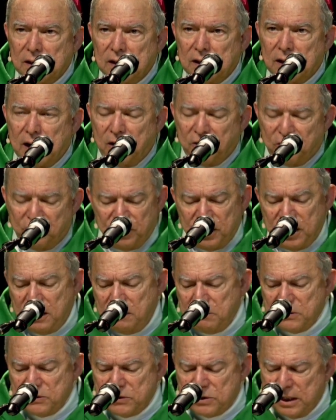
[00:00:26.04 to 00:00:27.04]
Our theme
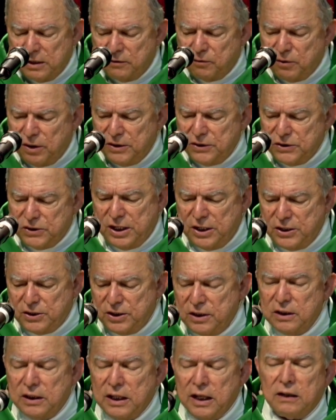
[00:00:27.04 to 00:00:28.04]
is that
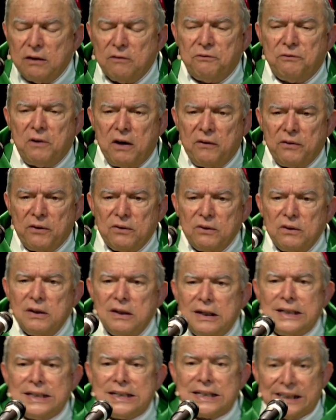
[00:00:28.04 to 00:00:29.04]
realization that the Father
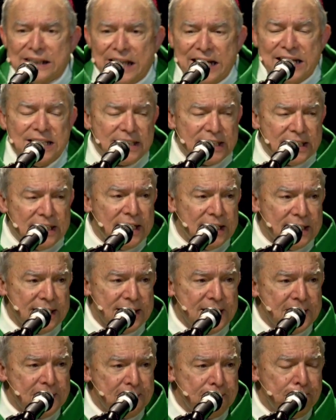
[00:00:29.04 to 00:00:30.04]
delights in us.